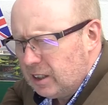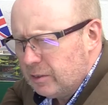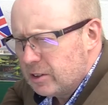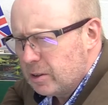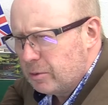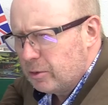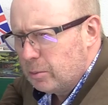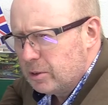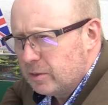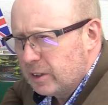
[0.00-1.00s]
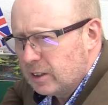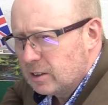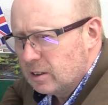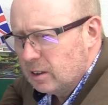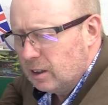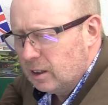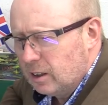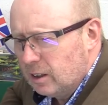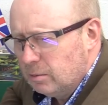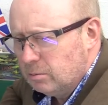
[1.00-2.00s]
give us the performance figures?
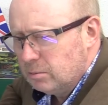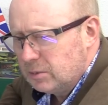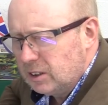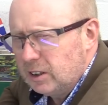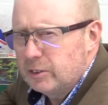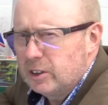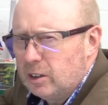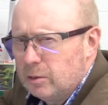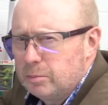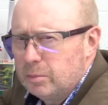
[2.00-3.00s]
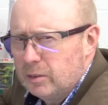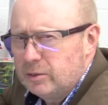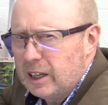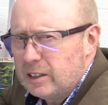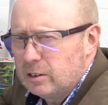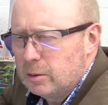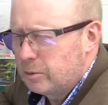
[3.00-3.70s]
Um, didn't give us a lot of, of data on the